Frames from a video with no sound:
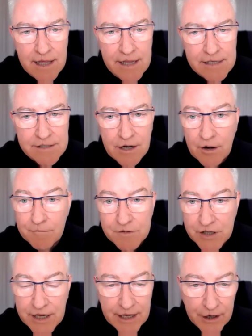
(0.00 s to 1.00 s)
is that I'm
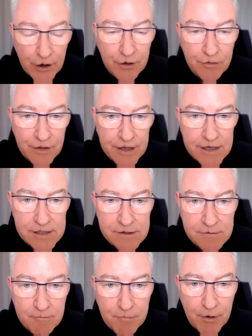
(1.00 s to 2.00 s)
seeing a lot of
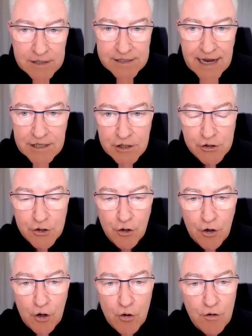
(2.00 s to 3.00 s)
these buyer's agents
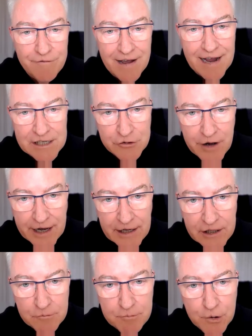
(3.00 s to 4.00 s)
who are fast
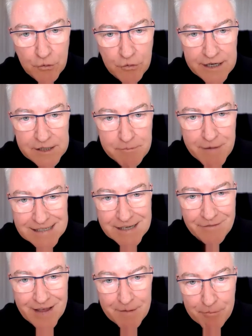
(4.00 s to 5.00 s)
tracking to build these
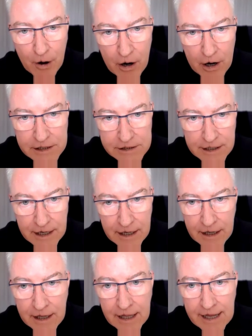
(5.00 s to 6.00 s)
massive empires in a